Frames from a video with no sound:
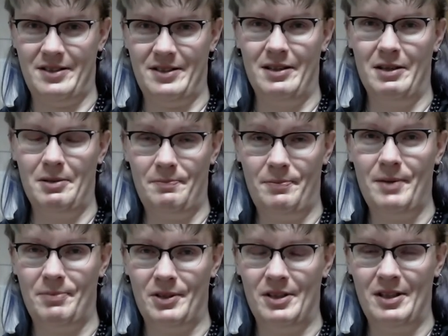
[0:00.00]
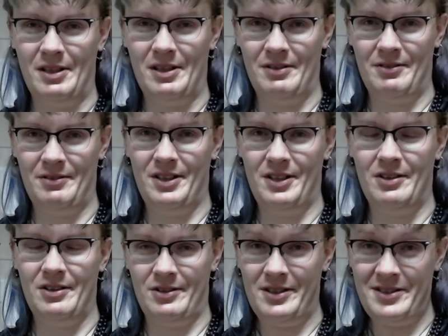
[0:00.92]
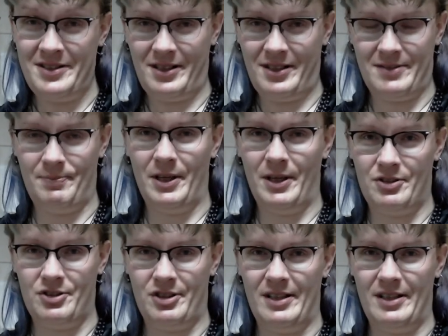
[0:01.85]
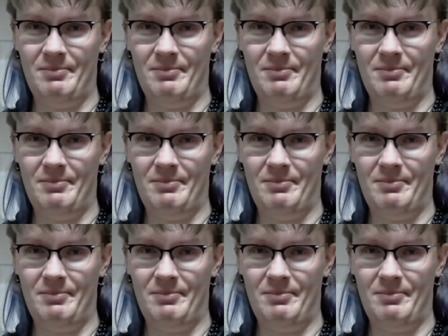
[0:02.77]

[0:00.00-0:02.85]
people on the autistic spectrum,